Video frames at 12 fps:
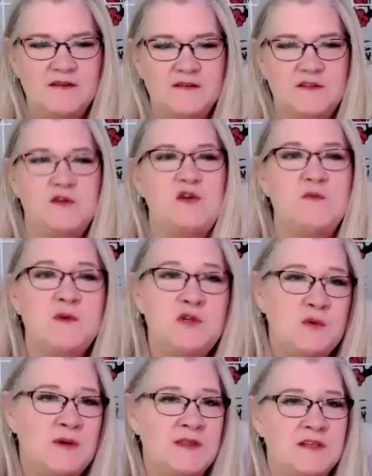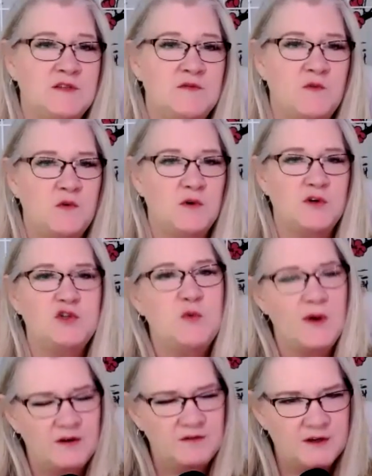so you've been doing this for
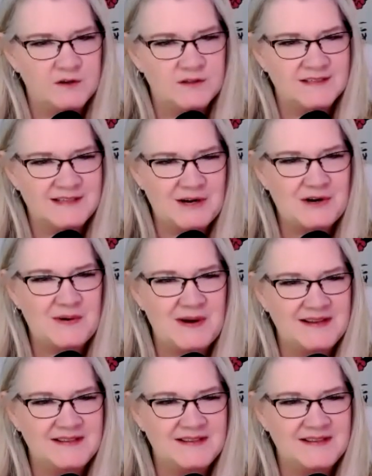12 years, is that correct?